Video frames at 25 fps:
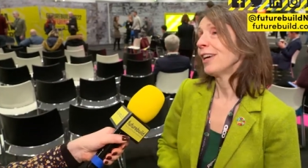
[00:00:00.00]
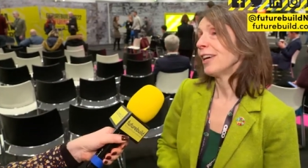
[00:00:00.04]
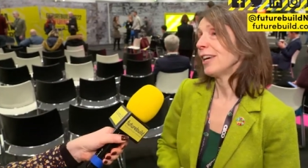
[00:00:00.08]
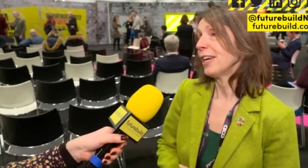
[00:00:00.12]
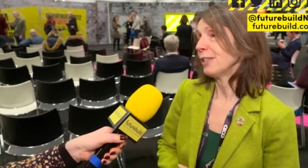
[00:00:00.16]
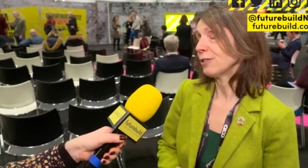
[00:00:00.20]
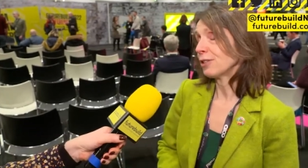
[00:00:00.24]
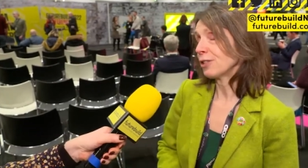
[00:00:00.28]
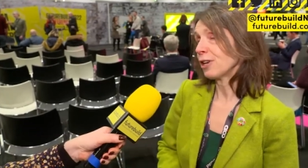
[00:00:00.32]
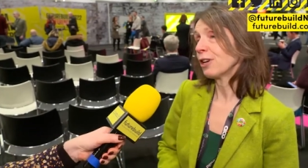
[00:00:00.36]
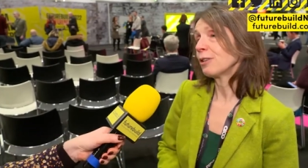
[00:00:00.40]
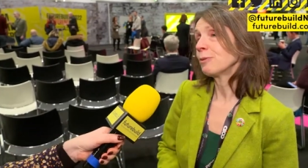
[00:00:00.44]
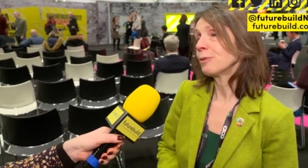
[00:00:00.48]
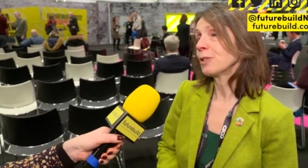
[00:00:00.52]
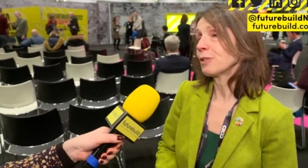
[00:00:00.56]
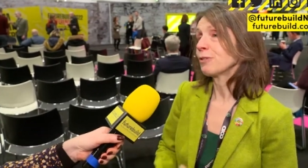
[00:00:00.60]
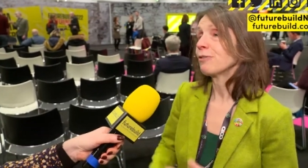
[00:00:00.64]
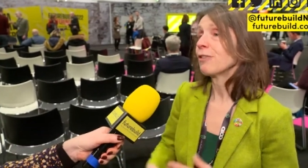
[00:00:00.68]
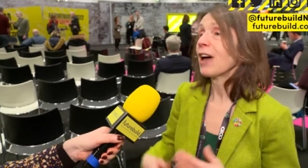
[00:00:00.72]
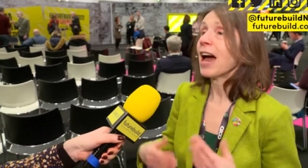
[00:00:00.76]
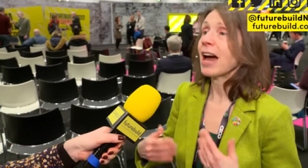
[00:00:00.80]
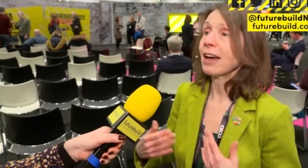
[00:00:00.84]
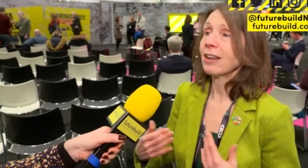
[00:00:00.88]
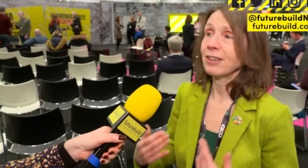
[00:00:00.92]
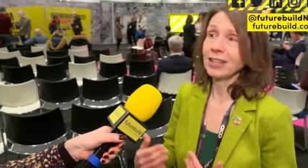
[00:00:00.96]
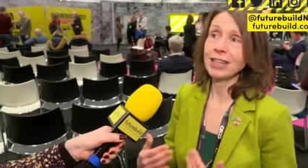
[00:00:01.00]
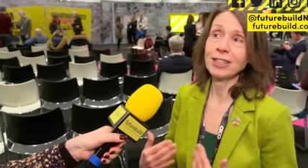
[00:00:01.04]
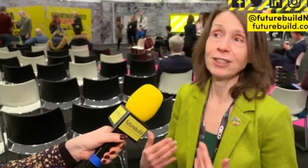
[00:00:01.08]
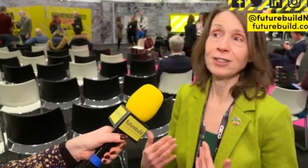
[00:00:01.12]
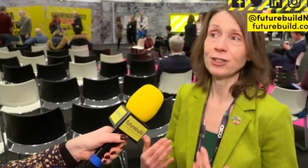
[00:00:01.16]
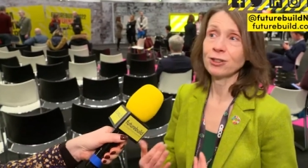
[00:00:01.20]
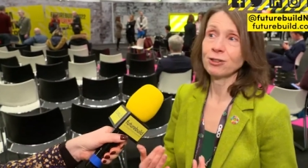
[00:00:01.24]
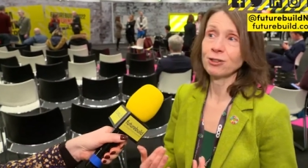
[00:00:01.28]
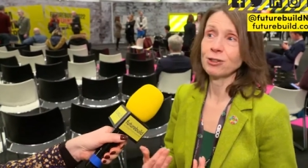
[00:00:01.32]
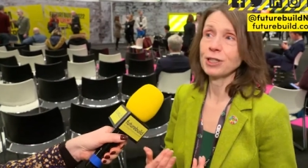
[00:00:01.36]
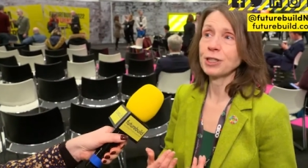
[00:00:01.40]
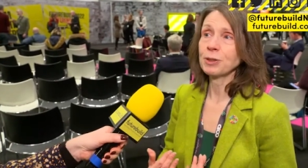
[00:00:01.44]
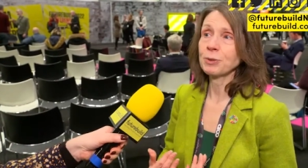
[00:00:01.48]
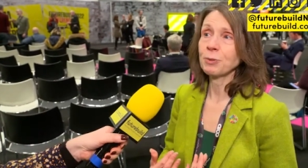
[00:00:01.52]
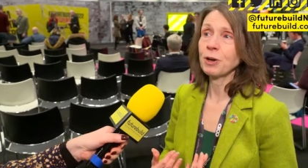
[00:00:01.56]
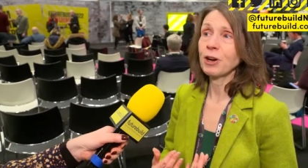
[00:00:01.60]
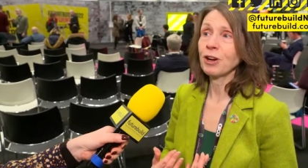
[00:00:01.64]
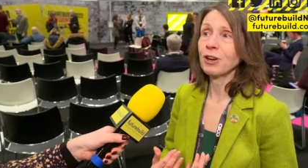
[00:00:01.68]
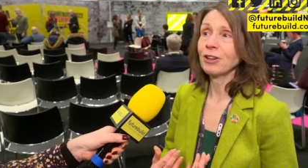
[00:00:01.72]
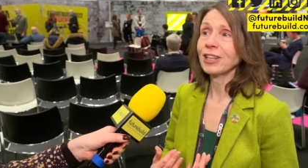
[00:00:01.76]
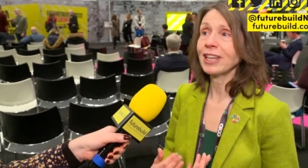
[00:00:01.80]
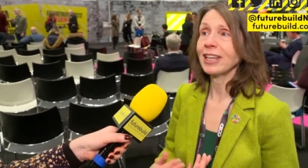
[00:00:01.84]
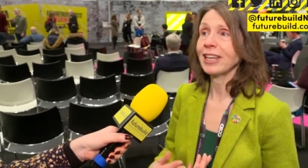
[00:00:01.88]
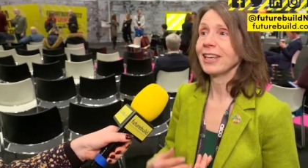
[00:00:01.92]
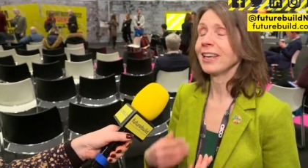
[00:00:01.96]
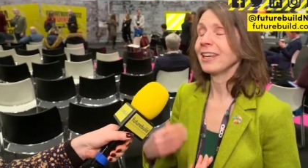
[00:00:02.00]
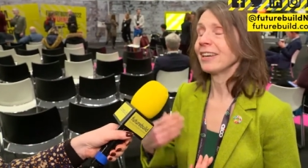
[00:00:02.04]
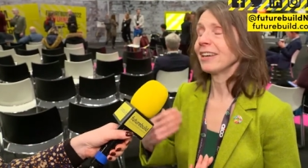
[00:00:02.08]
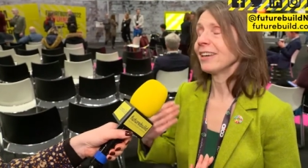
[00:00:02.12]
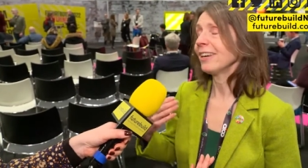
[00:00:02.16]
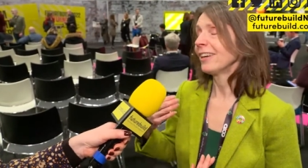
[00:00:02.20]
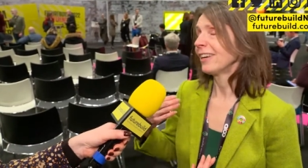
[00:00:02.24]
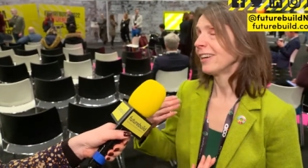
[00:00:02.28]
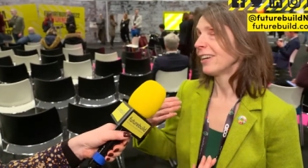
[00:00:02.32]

in terms of how the industry is working